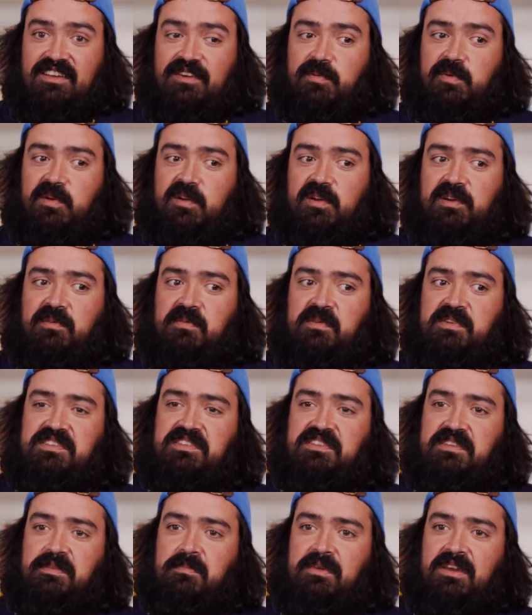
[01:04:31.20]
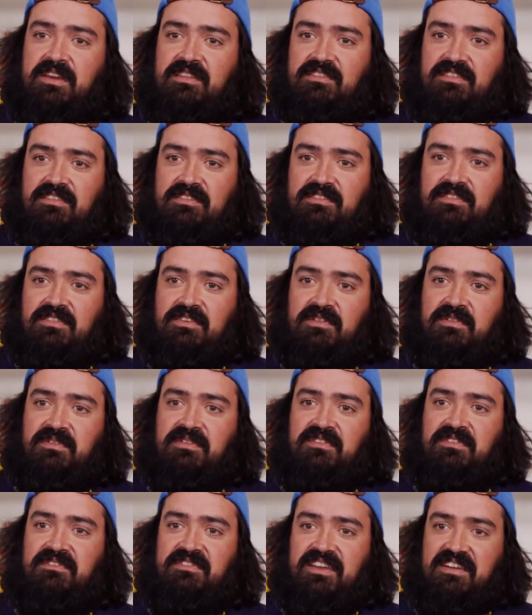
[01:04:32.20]
where I originally met the, the
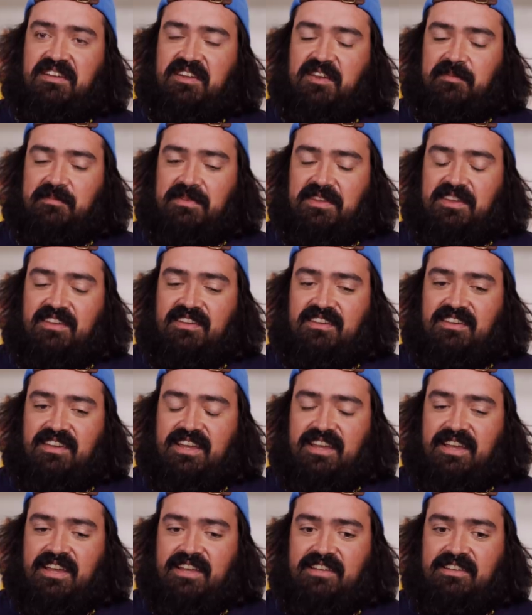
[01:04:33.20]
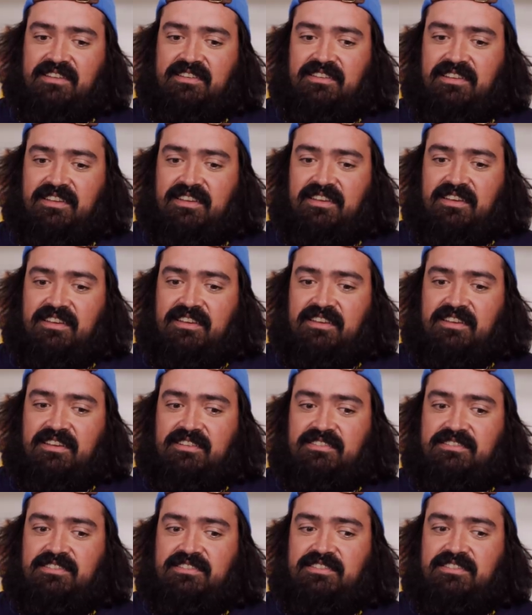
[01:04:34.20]
owner of that company. And
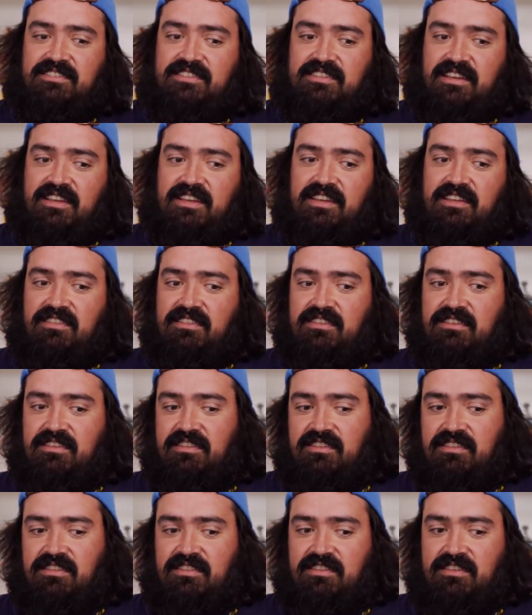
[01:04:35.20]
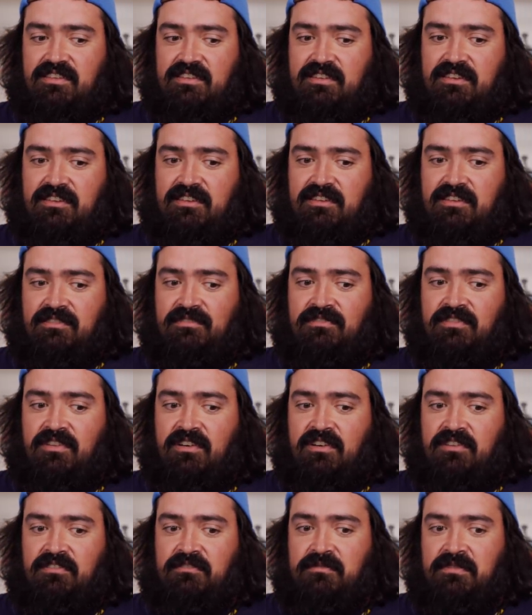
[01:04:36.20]
just seeing the the
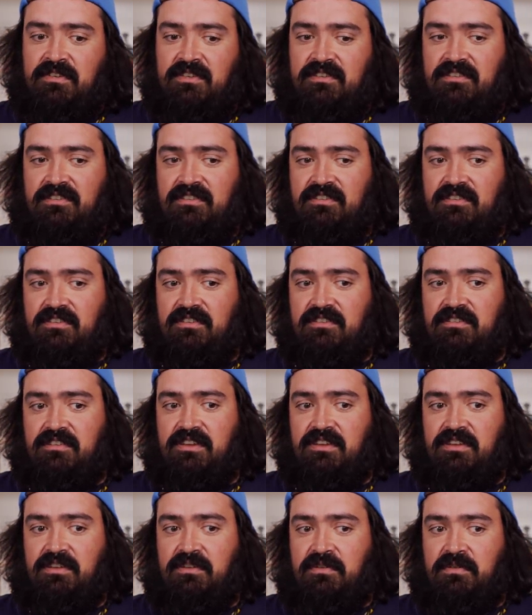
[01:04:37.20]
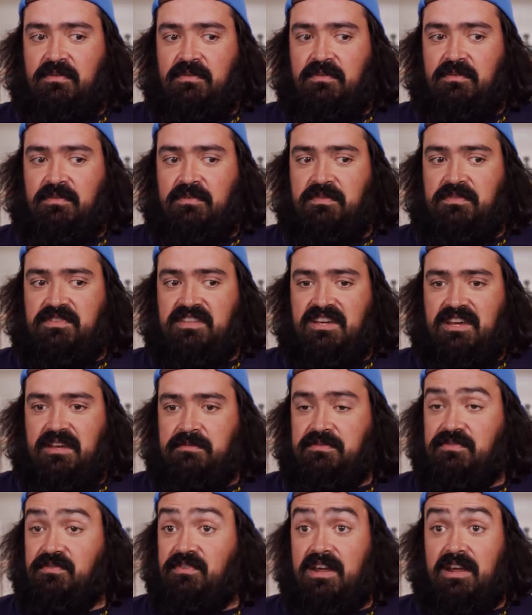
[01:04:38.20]
evolving, you know,
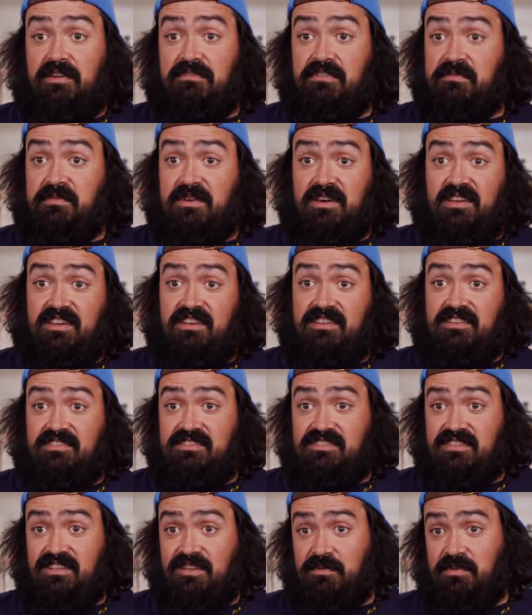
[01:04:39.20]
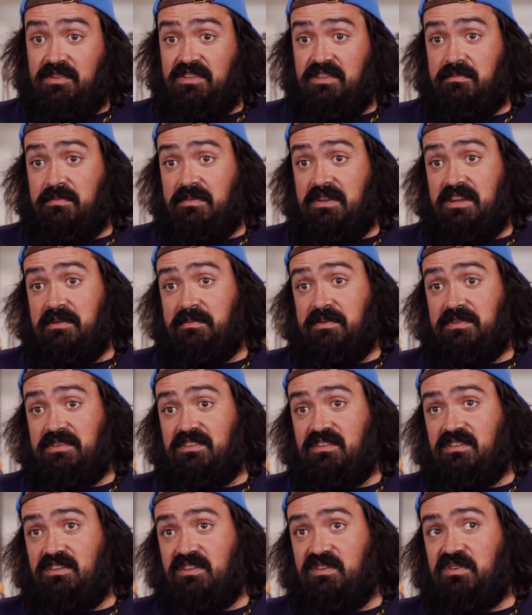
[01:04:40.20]
times for everybody and seeing what they've been able
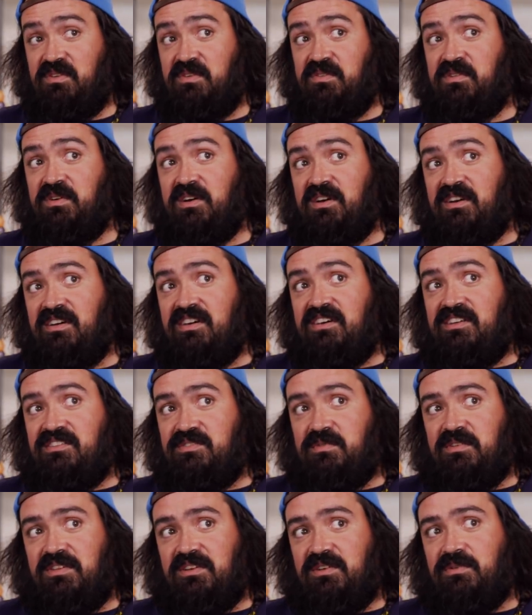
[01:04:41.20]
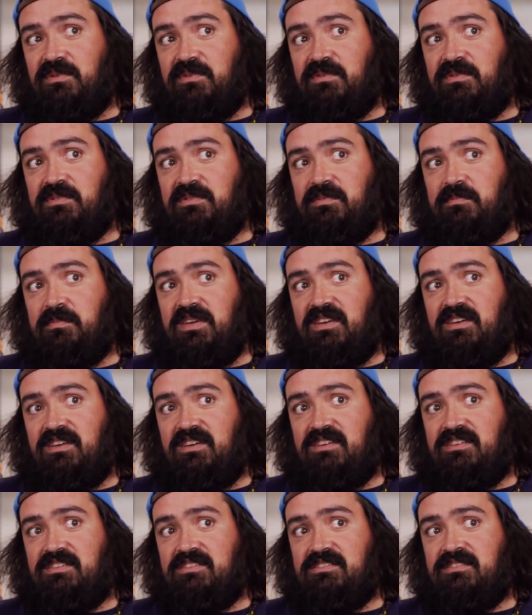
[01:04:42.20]
to do, it's really cool
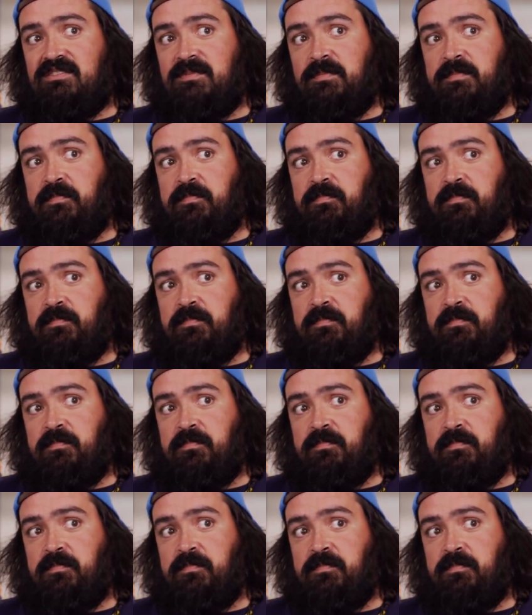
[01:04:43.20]
because